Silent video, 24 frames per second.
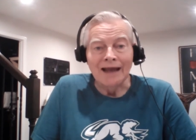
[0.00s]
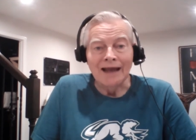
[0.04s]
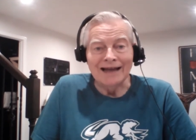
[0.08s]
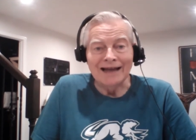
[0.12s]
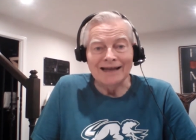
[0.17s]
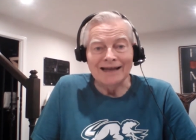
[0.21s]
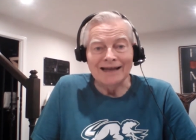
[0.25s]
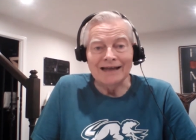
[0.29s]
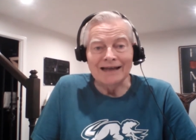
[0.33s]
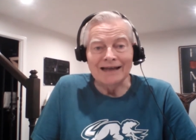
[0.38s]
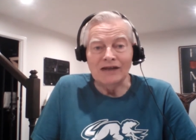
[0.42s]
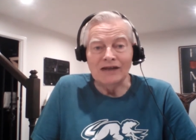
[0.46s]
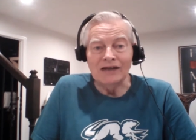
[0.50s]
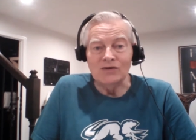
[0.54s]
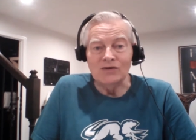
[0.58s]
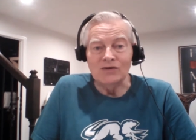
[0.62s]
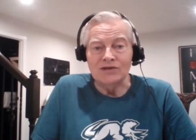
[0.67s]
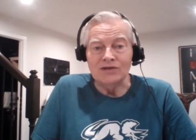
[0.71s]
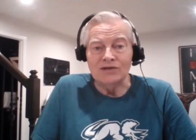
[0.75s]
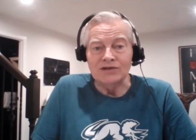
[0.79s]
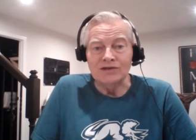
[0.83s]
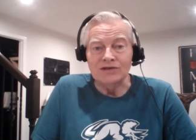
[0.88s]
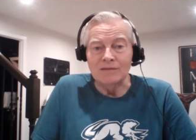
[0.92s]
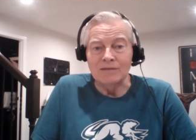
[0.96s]
And again, I
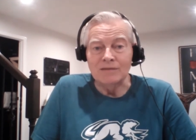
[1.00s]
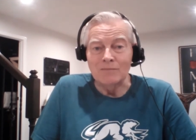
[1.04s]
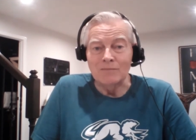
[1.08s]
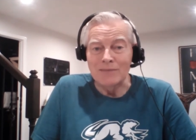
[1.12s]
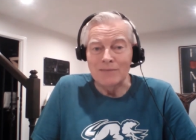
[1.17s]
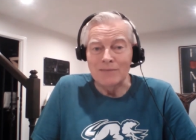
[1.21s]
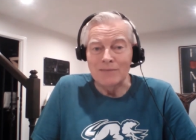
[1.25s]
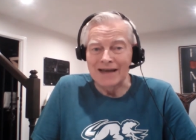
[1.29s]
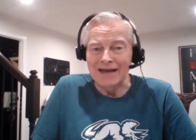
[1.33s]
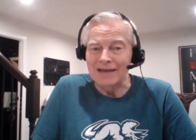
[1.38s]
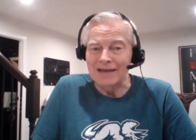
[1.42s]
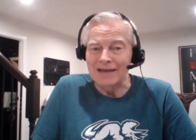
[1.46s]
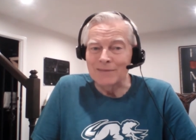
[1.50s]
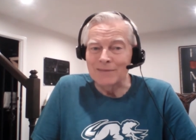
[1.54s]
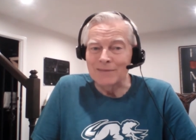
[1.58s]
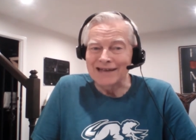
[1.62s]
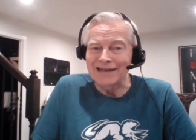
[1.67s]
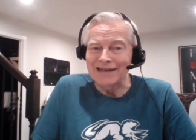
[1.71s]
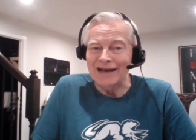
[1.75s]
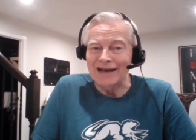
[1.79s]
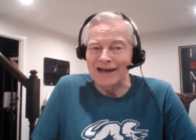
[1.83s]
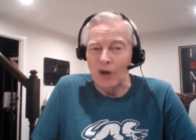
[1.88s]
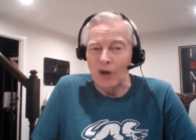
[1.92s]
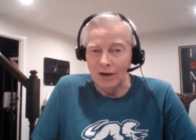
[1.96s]
use this in many
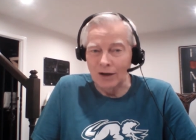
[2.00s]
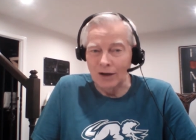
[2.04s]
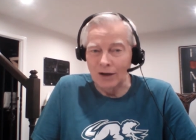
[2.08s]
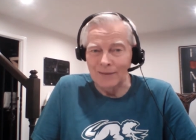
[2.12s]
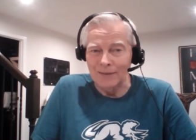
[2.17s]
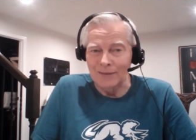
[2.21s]
but not all of my